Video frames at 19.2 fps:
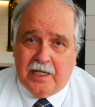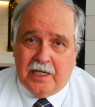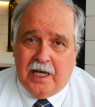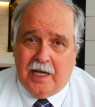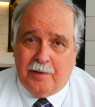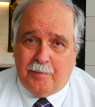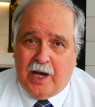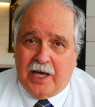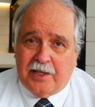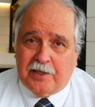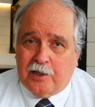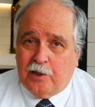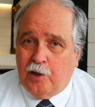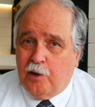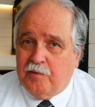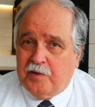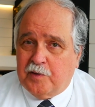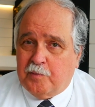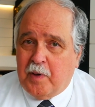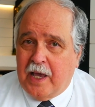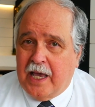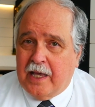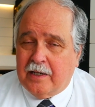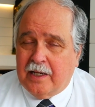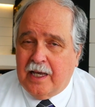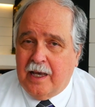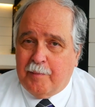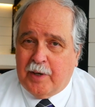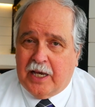uh, by the COVID
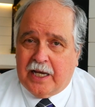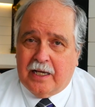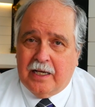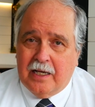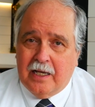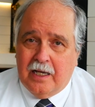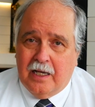pandemic.